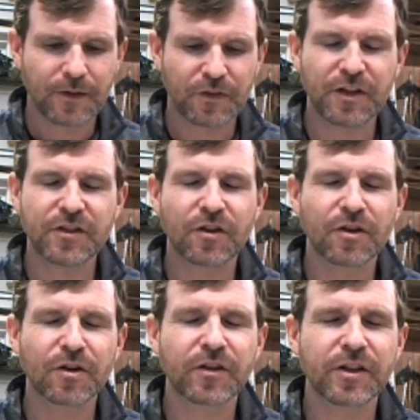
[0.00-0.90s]
these
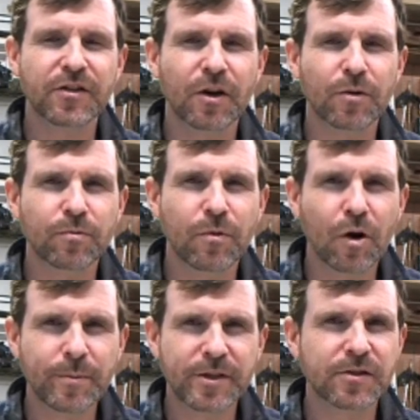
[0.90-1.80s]
are
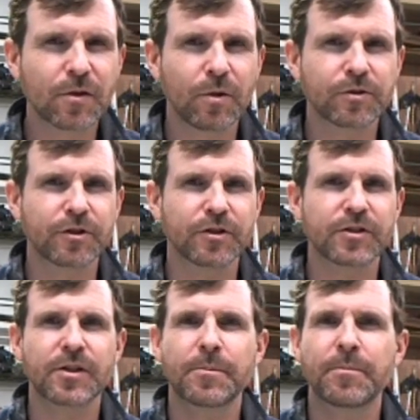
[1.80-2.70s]
Roman
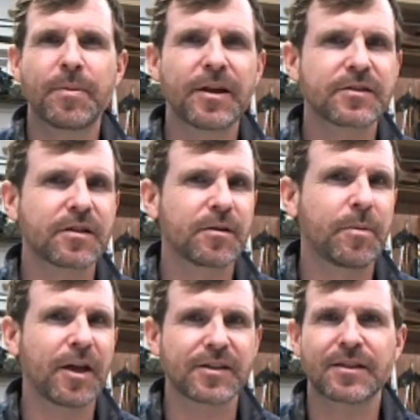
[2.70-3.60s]
soldiers, best of the
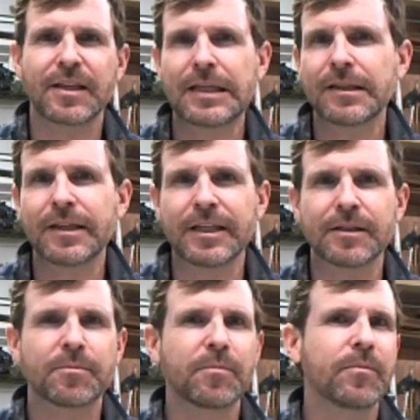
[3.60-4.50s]
best, elite,